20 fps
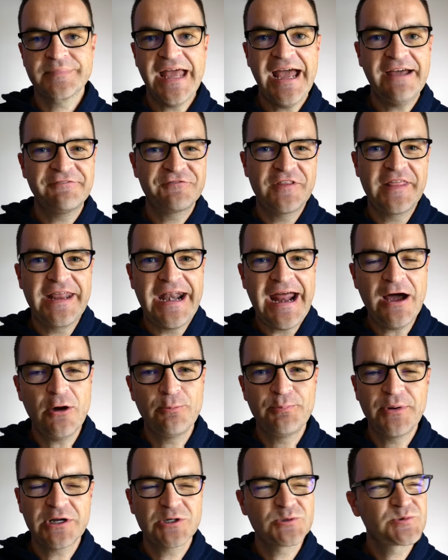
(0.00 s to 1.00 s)
After that
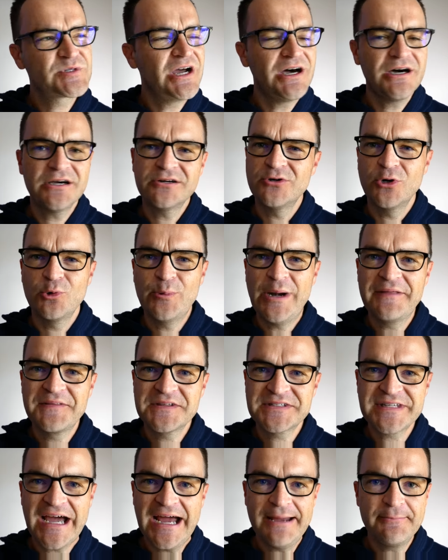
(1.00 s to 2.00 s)
outbreak was gone, or around
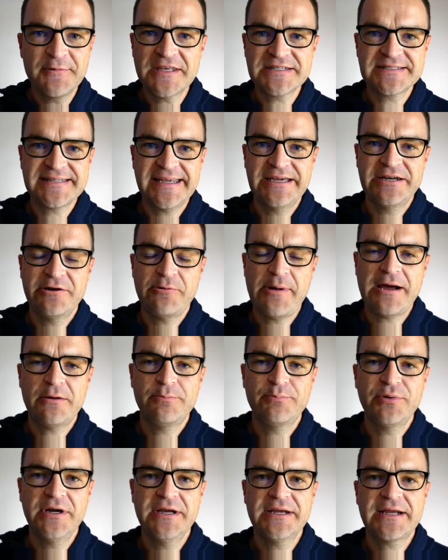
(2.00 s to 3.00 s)
the time of that cyano
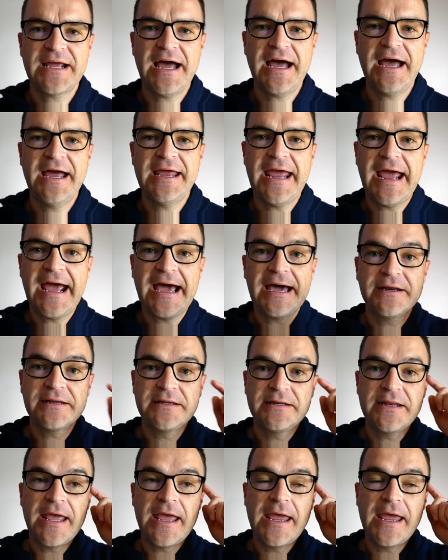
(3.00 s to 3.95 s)
outbreak, I added